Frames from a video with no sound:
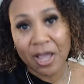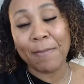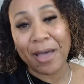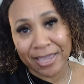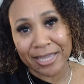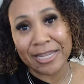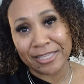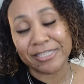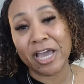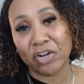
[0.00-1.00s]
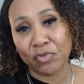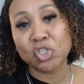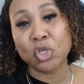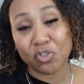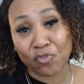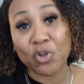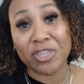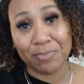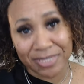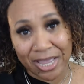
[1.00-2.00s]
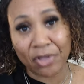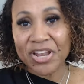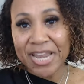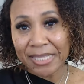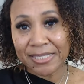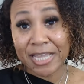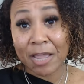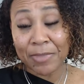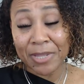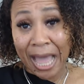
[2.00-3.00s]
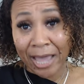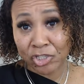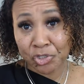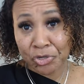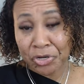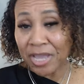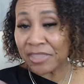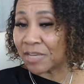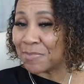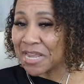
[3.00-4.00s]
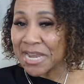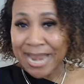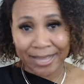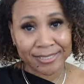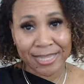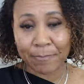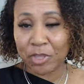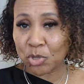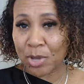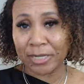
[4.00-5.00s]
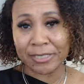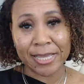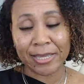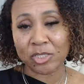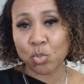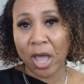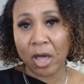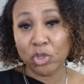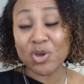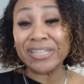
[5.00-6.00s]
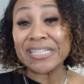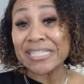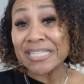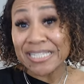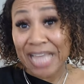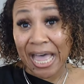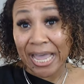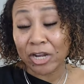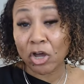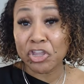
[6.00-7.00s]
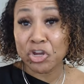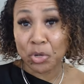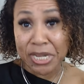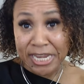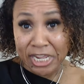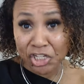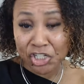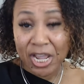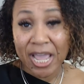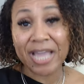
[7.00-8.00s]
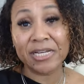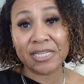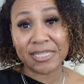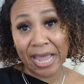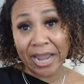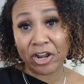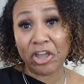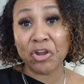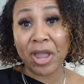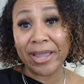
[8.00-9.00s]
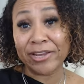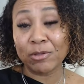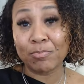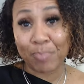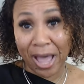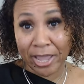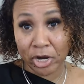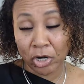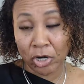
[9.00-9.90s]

about getting these kind of results for themselves. The next step that I took, and it's gonna be the next step that you gotta take as well, you gotta decide on your niche and decide on your ideal buyer.